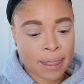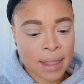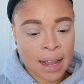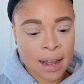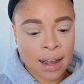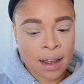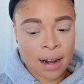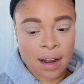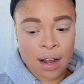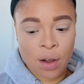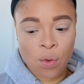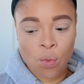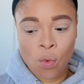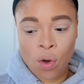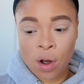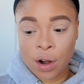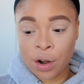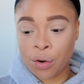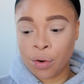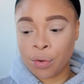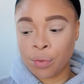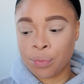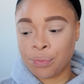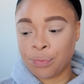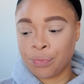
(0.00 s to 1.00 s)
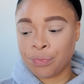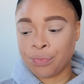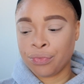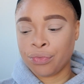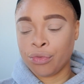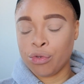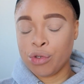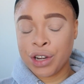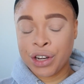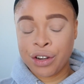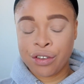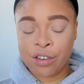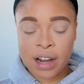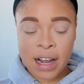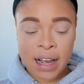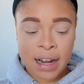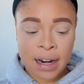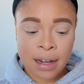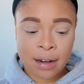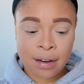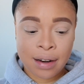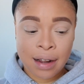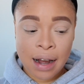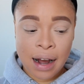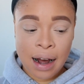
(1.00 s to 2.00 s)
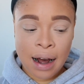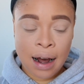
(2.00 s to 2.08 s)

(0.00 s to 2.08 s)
and I want to recreate it.